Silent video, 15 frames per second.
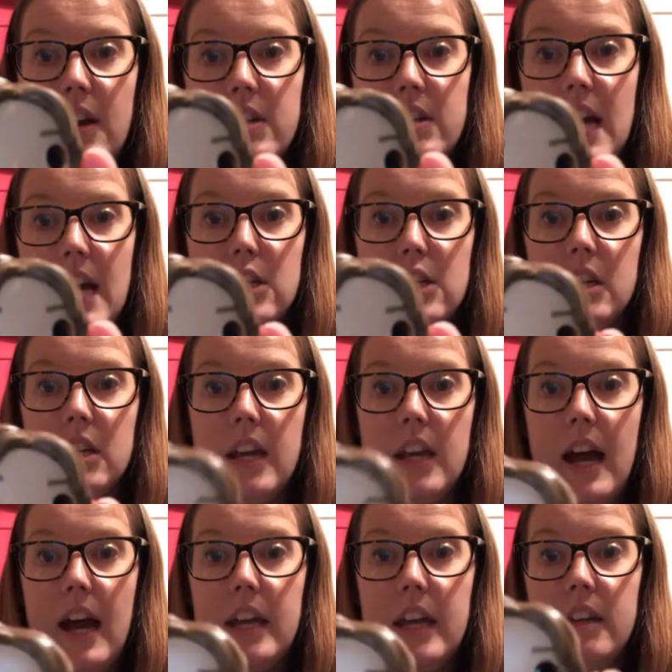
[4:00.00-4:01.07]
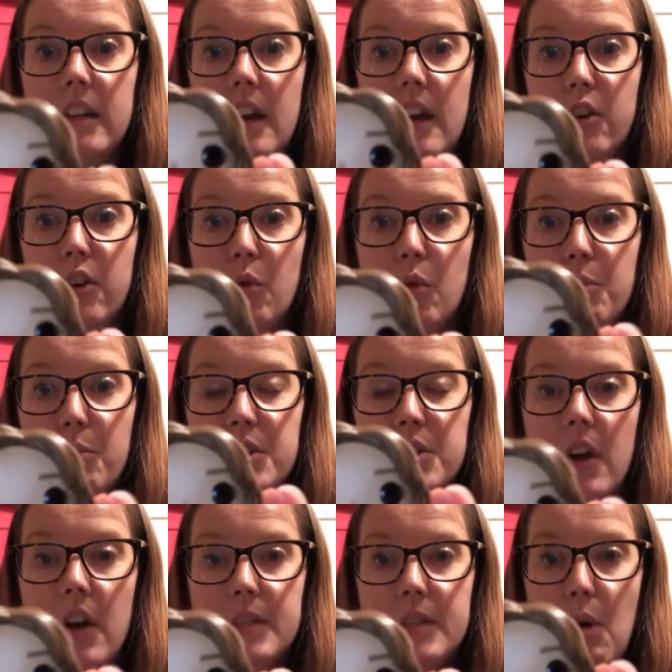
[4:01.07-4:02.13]
there is actually a, a normal
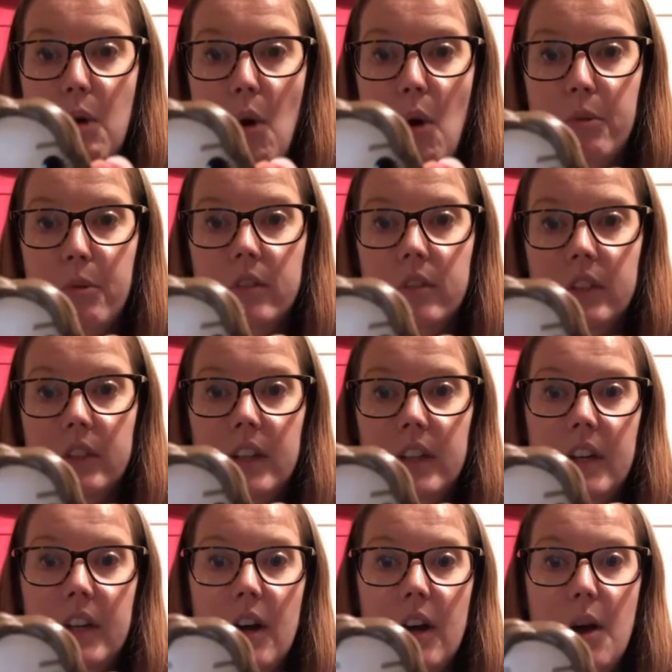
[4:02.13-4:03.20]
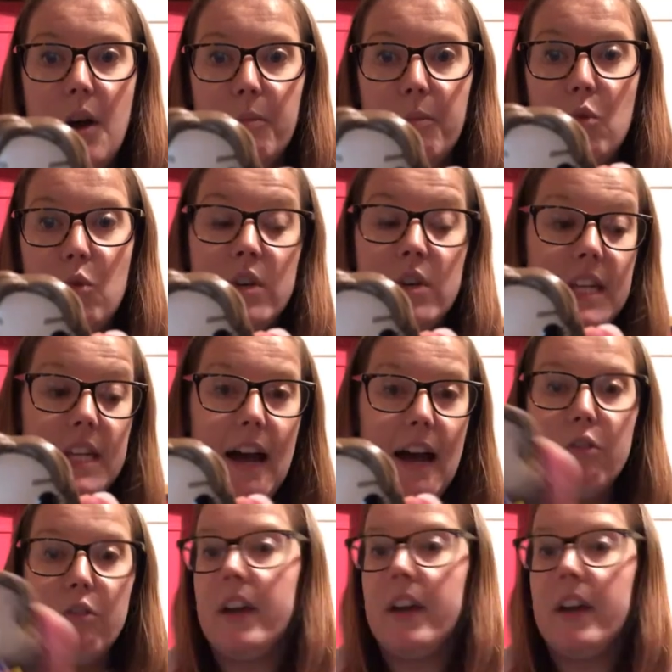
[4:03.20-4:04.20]
size pop um, already out